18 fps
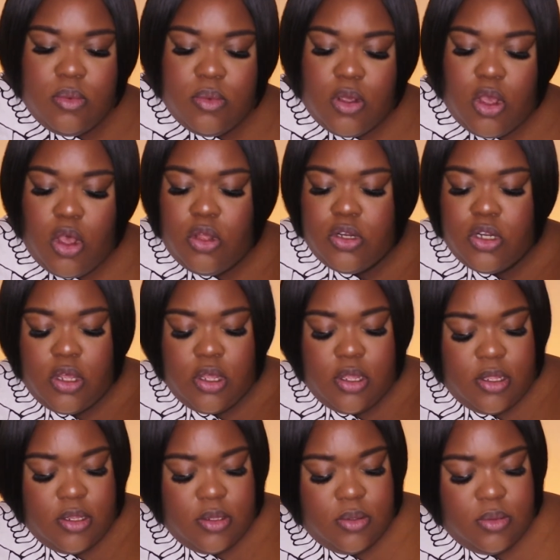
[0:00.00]
Hold
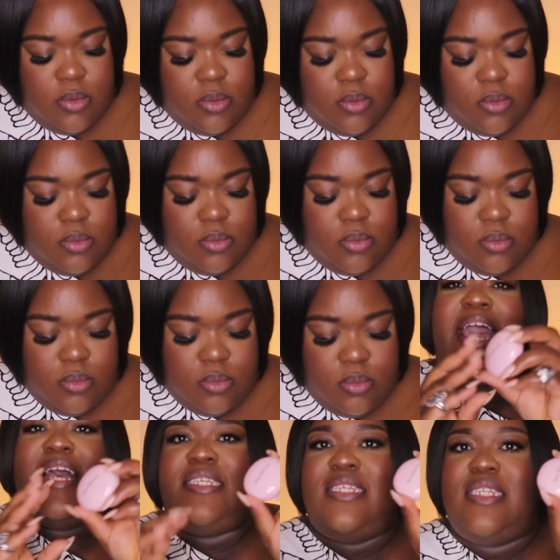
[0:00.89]
on.
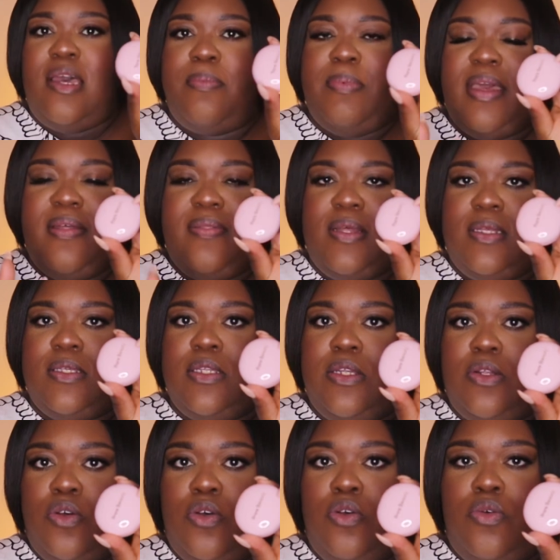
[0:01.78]
Last up in this
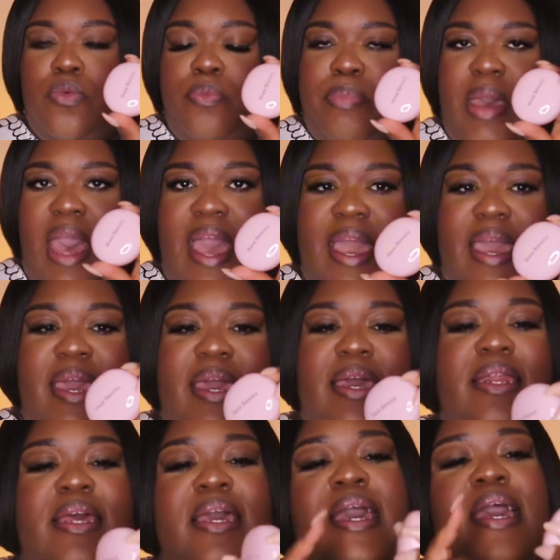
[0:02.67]
little
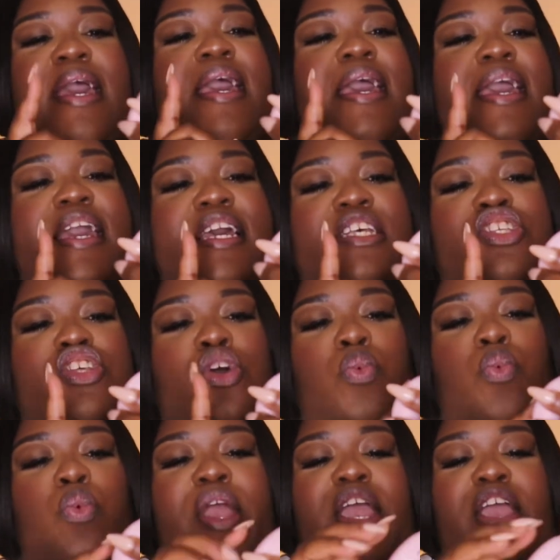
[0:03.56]
packet is the
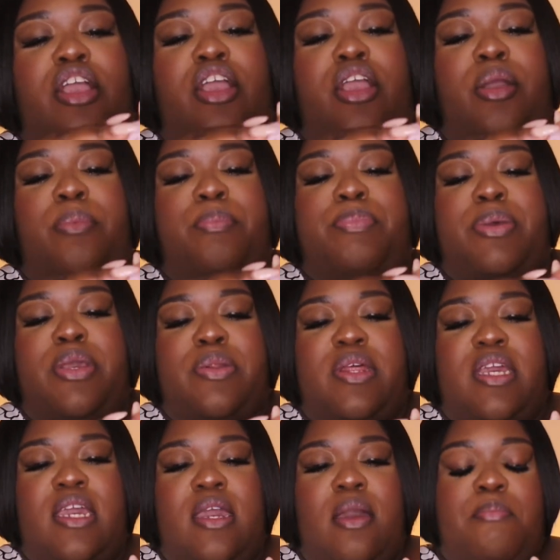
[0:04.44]
Rare
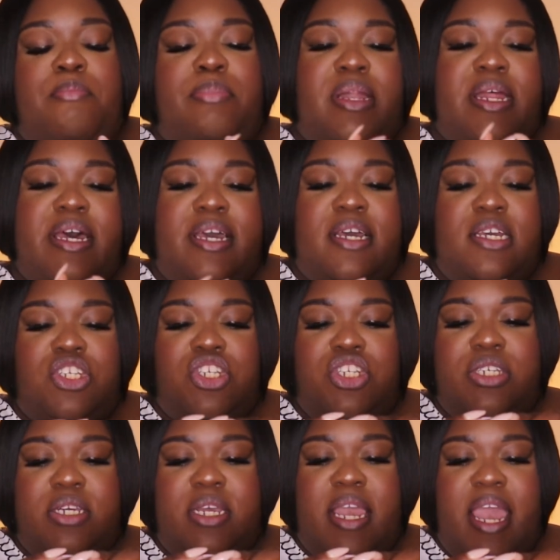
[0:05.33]
Beauty
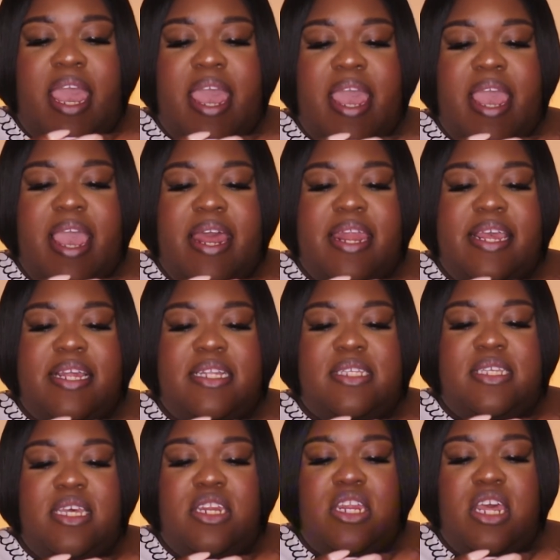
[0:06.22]
Blush, and
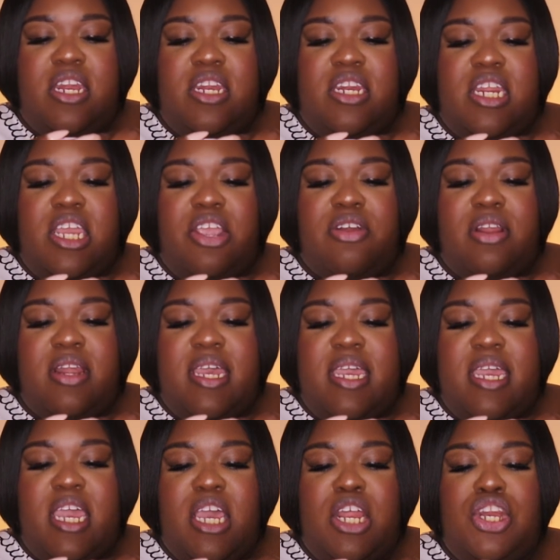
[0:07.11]
it's in
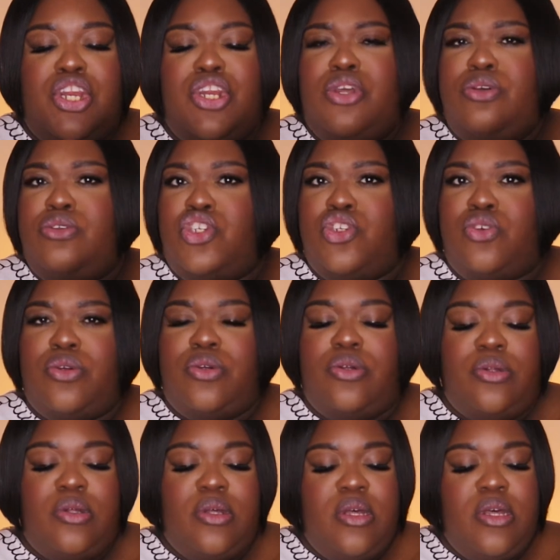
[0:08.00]
Nearly
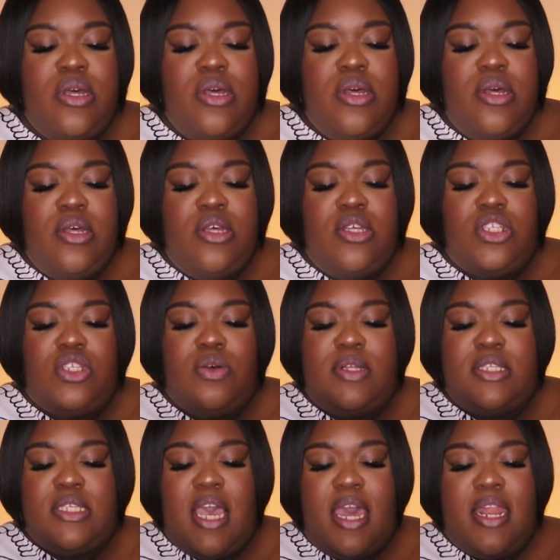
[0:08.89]
Neutral. So
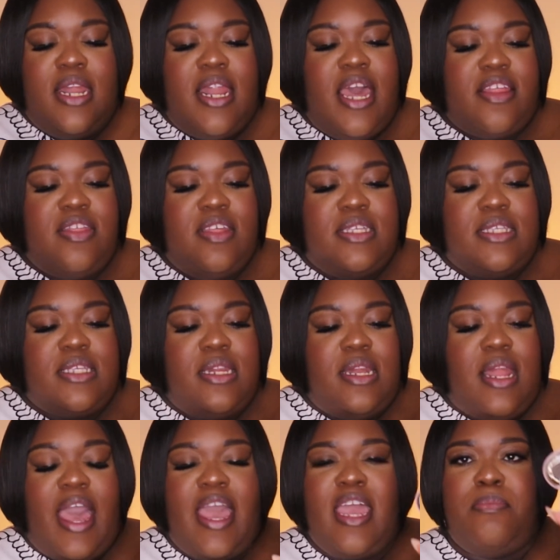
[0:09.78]
it's kind of like this
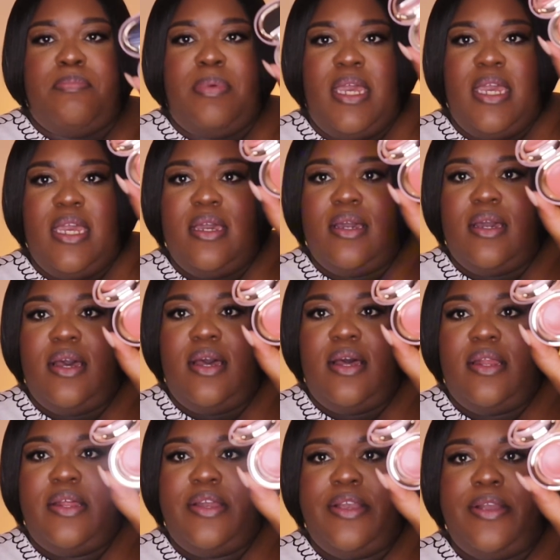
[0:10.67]
light pink
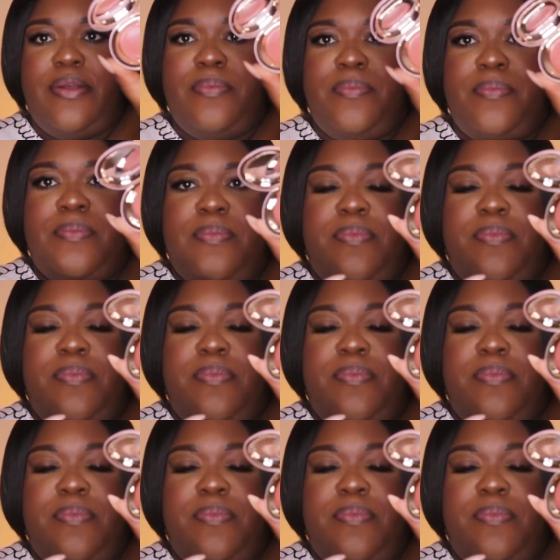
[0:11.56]
color.